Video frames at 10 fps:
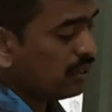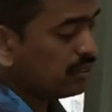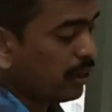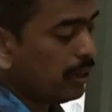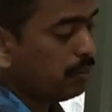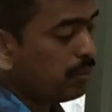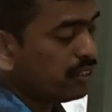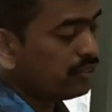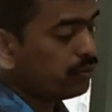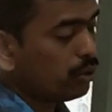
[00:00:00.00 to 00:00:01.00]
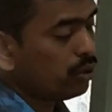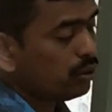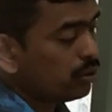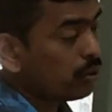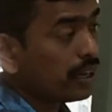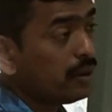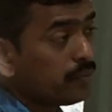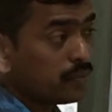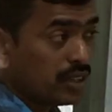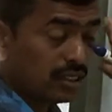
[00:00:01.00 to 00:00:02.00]
7 plus 4.
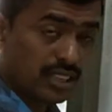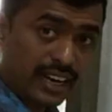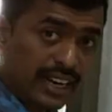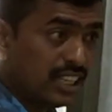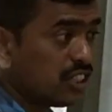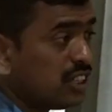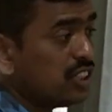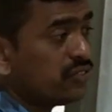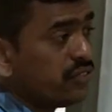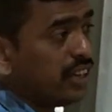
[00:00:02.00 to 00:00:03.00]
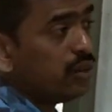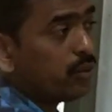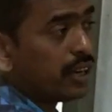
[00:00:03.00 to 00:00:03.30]
Okay, the condition is failed.